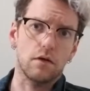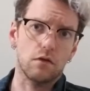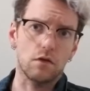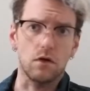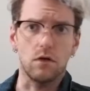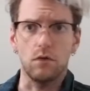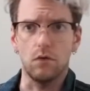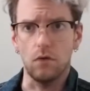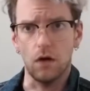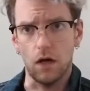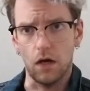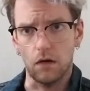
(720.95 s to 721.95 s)

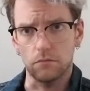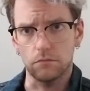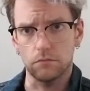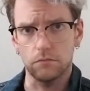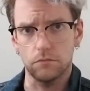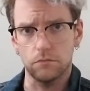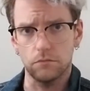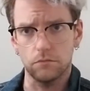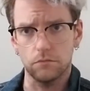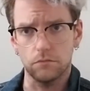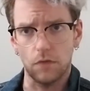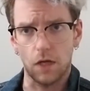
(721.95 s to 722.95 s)
So
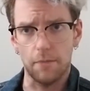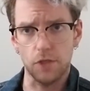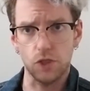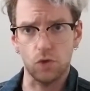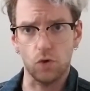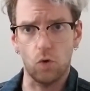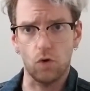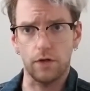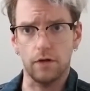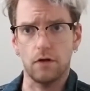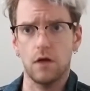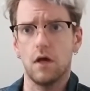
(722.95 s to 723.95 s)
Commissioner
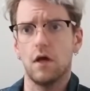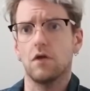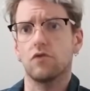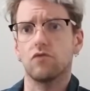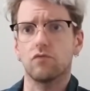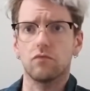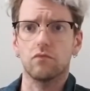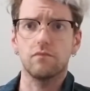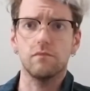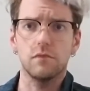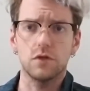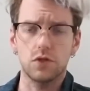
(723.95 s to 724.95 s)
Gordon,
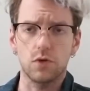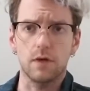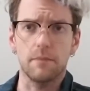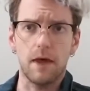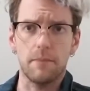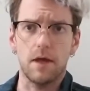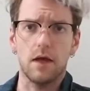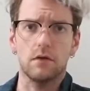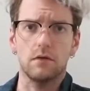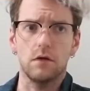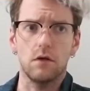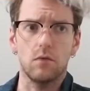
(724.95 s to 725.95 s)
during
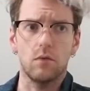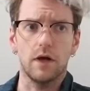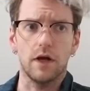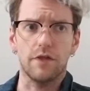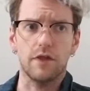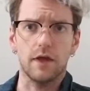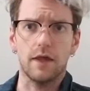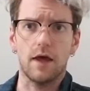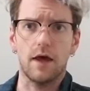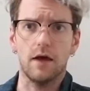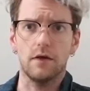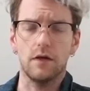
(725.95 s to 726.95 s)
Batman Year One, I think
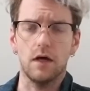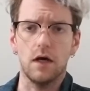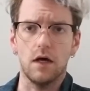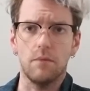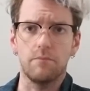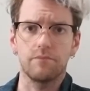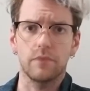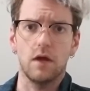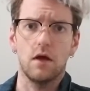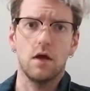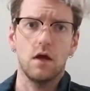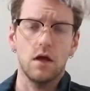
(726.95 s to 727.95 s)
had
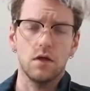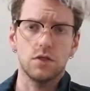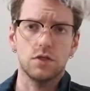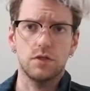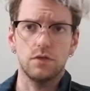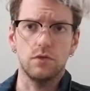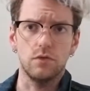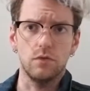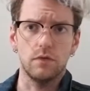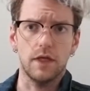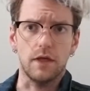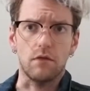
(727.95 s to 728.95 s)

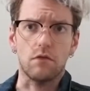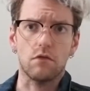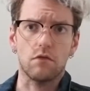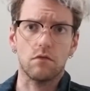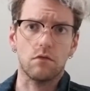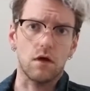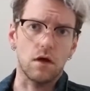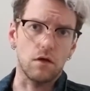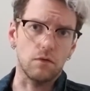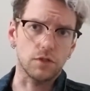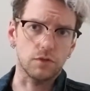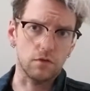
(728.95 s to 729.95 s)
two kids,
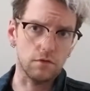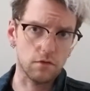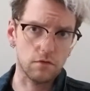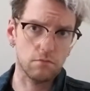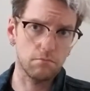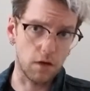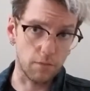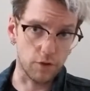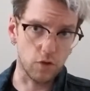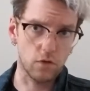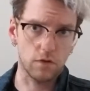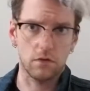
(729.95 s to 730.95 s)
which was Barbara
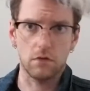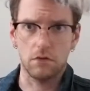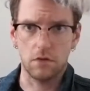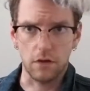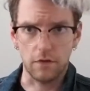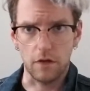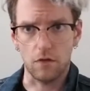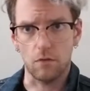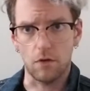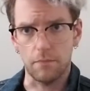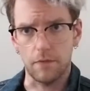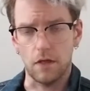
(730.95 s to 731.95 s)
Gordon and the other
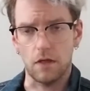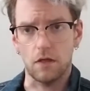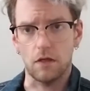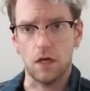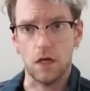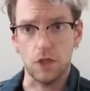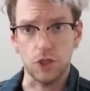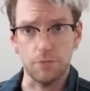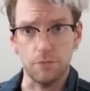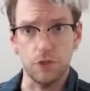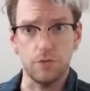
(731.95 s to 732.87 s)
one being Jim